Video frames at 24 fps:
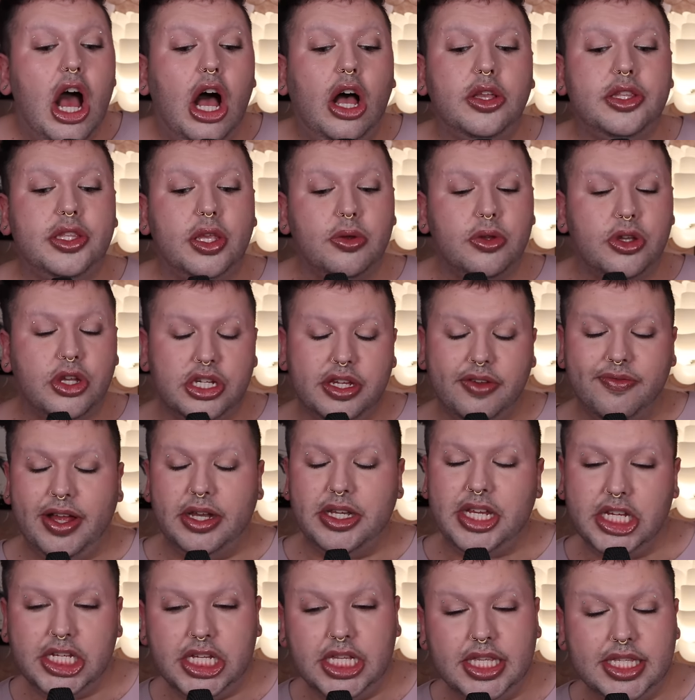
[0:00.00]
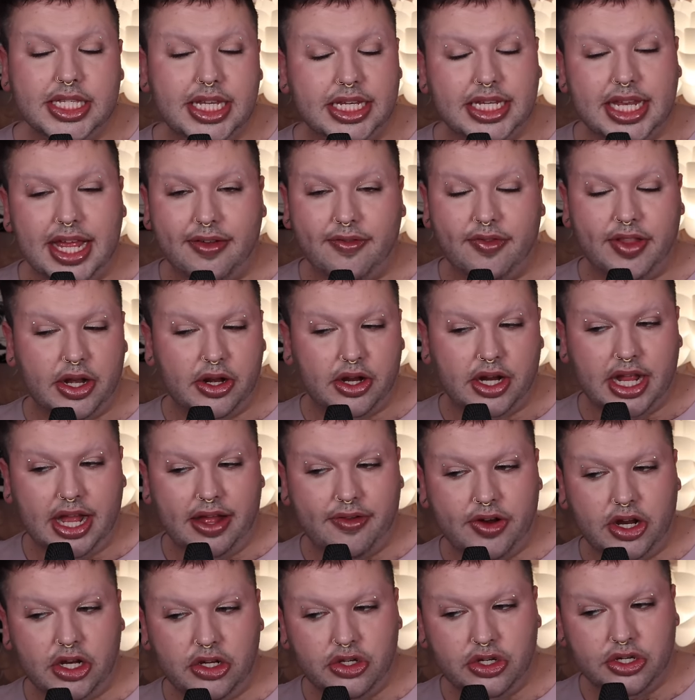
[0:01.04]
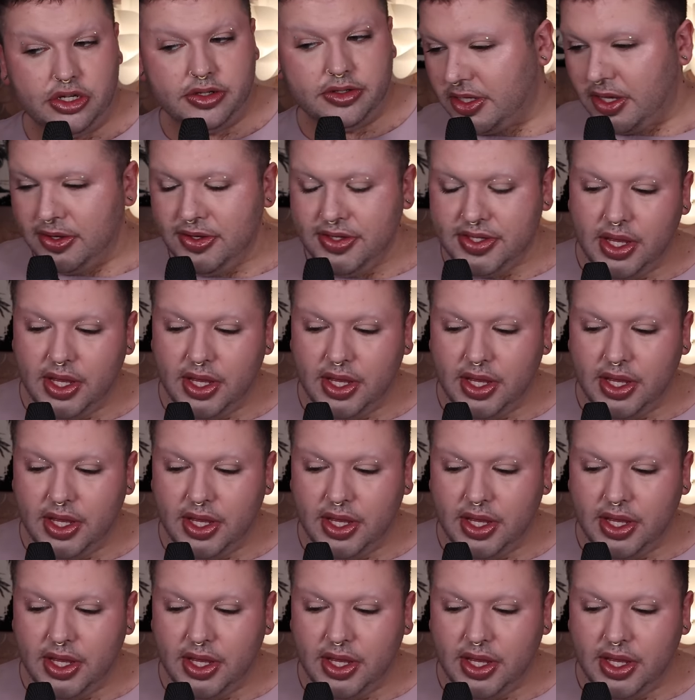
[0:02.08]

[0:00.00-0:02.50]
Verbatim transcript: Also, cushion foundations tend to have lighter coverage,